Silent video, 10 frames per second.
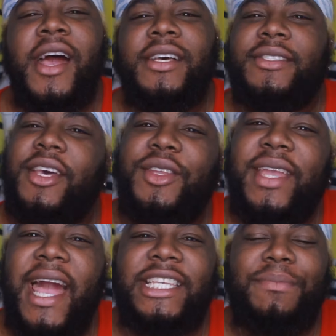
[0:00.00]
So you
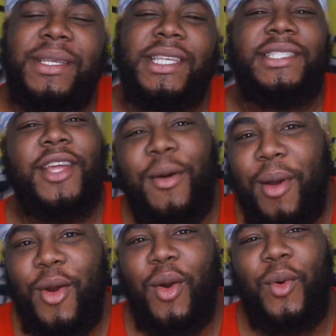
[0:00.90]
guys, Miss
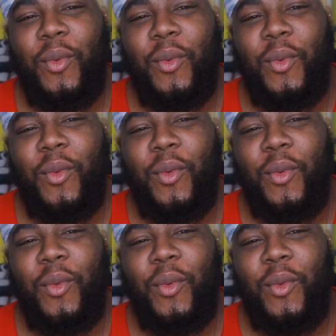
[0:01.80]
Domo